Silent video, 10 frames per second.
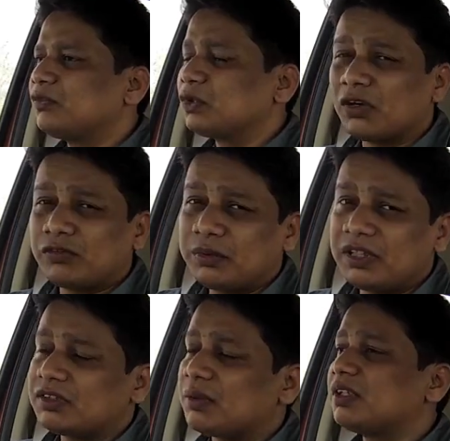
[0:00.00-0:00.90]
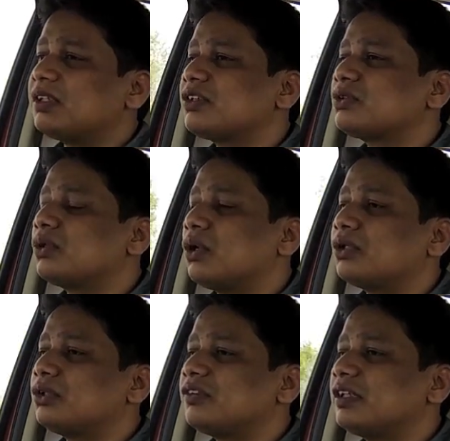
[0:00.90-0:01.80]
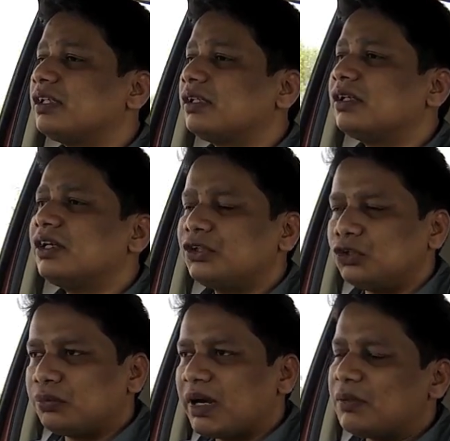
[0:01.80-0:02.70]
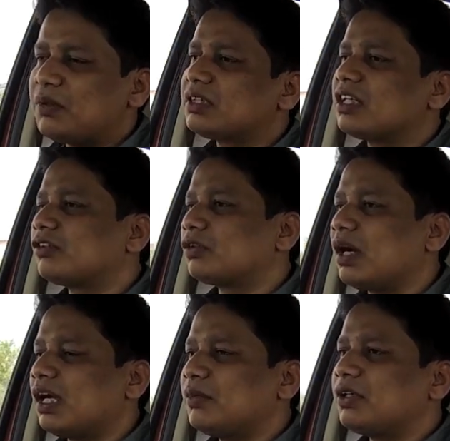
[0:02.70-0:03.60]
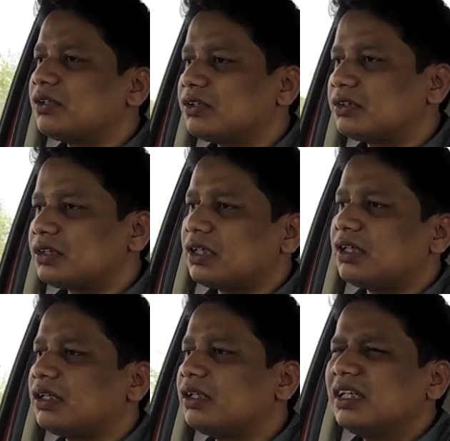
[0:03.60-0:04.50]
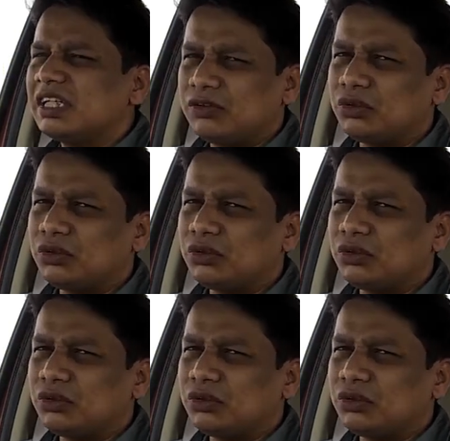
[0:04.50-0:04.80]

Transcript: God forbid if something does go wrong on your vehicle, you might be stuck for a while, because even